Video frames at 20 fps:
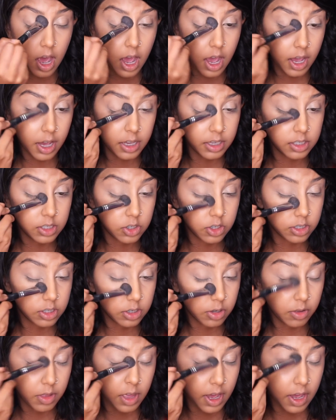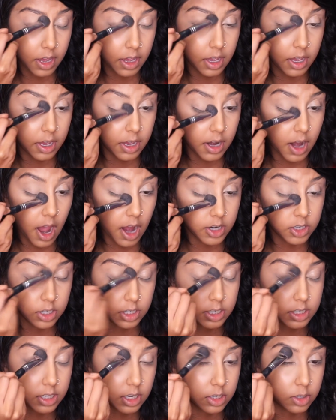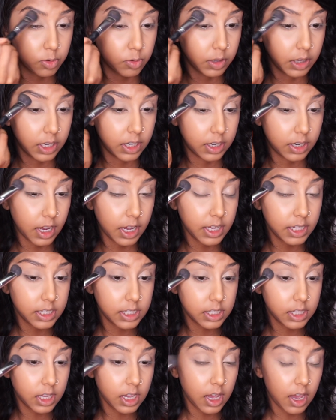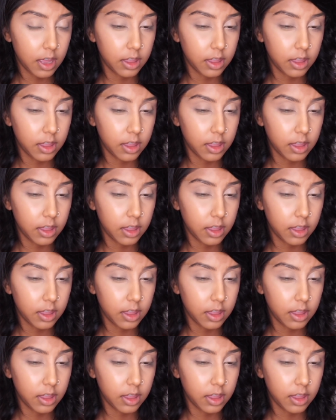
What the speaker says: eyes just so that it actually sets really nicely,